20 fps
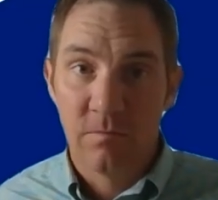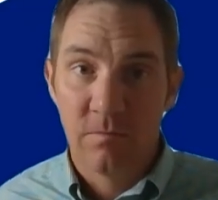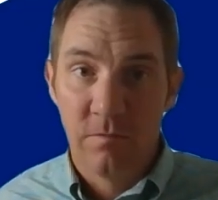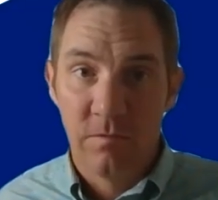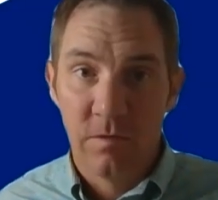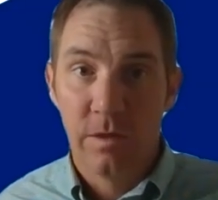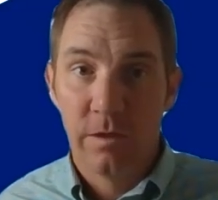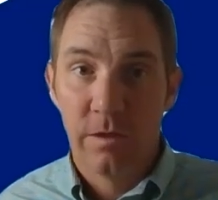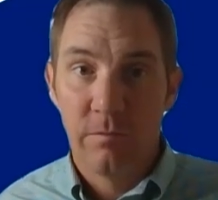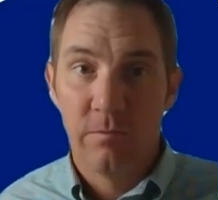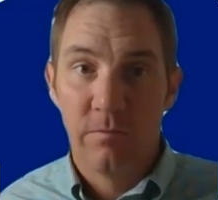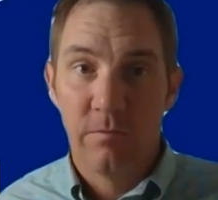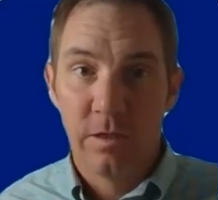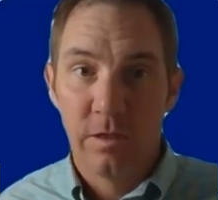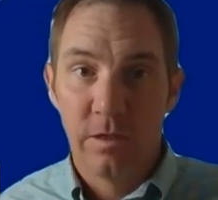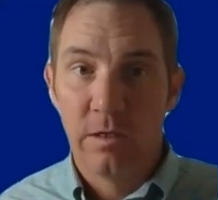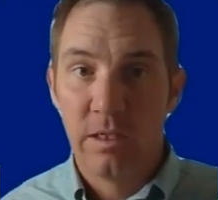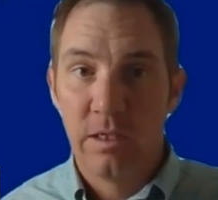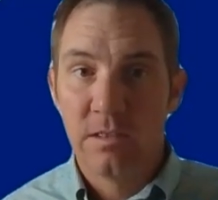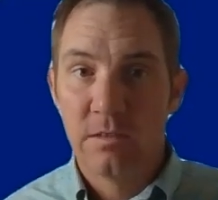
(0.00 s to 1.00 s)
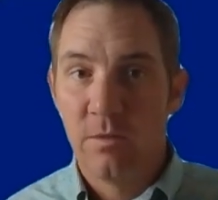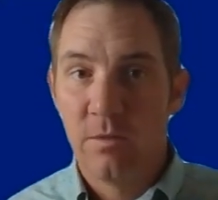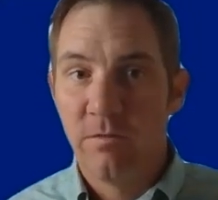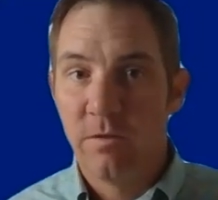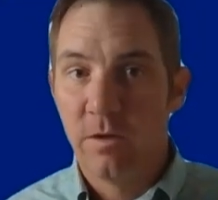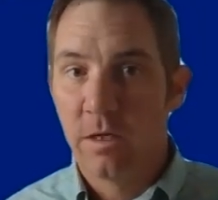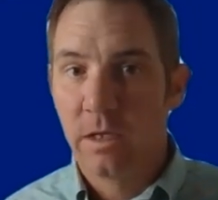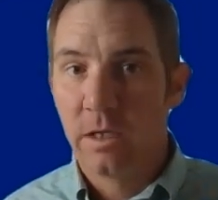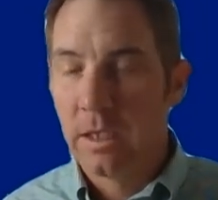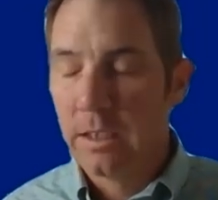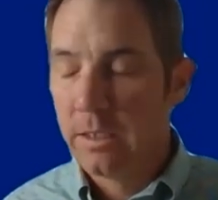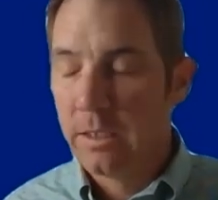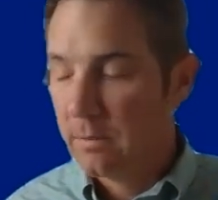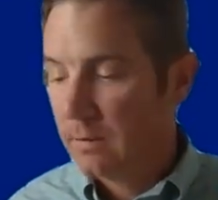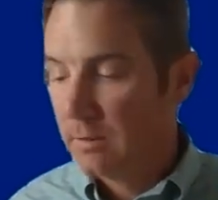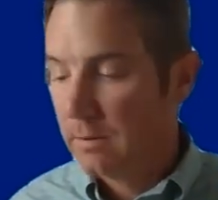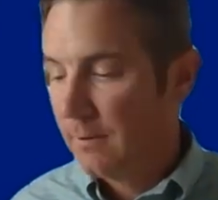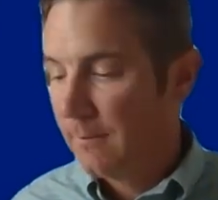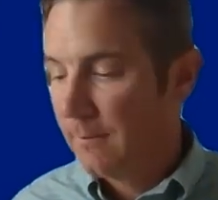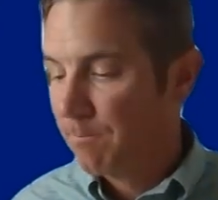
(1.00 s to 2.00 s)
Needs to be very clear
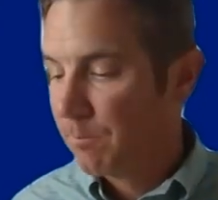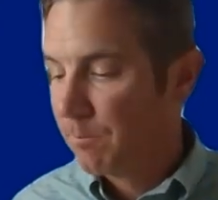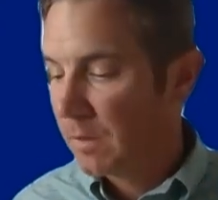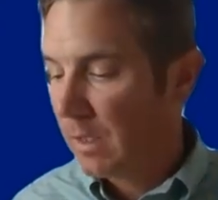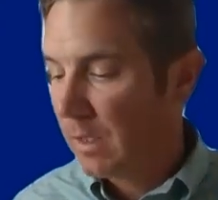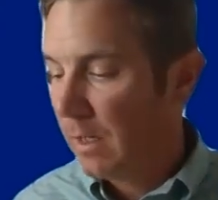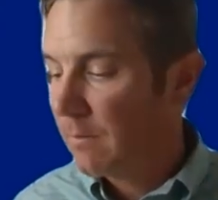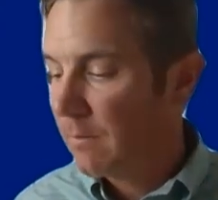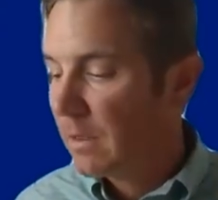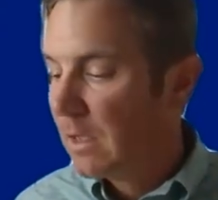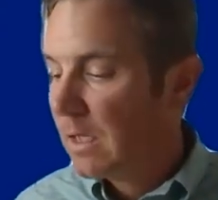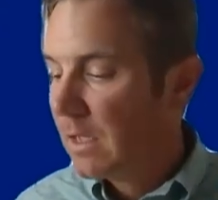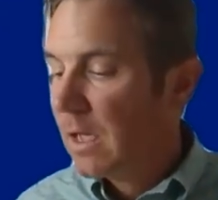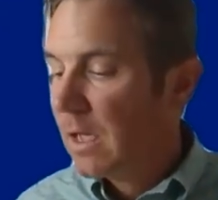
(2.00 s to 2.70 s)
there. Okay.